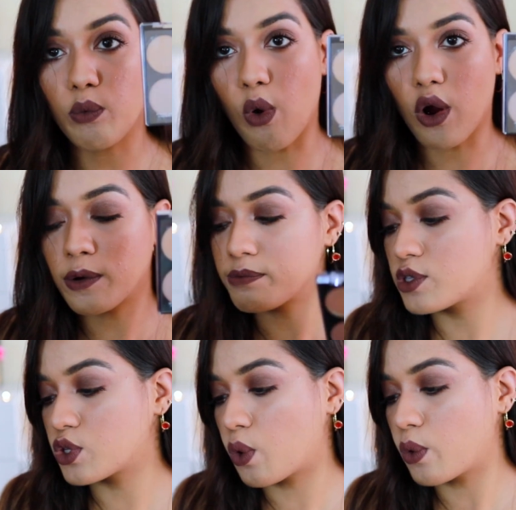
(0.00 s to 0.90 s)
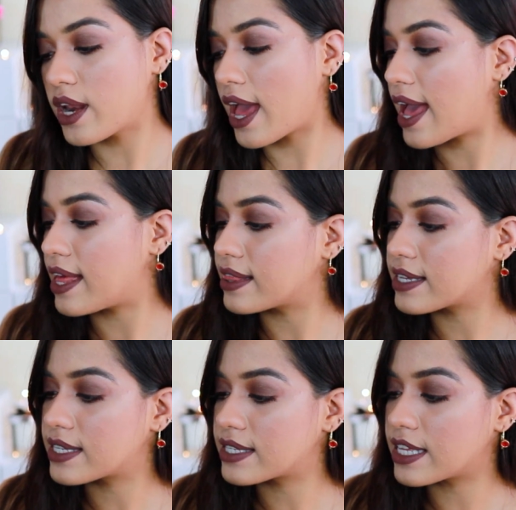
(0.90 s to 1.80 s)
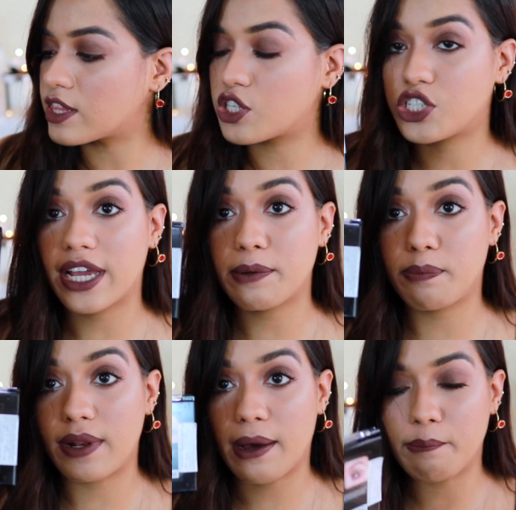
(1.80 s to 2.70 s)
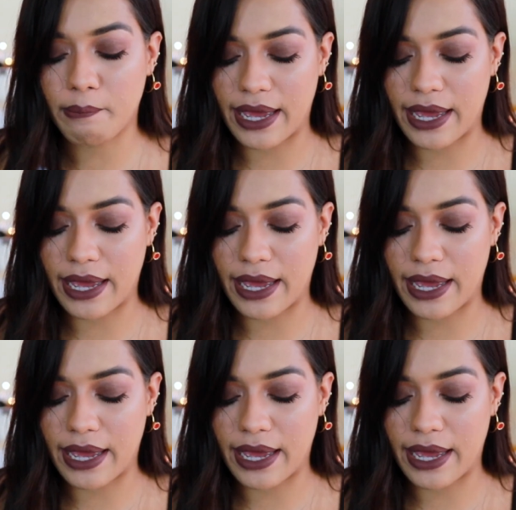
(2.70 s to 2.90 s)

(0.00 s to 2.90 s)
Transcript: Warm Zone, and this is in the shade Plum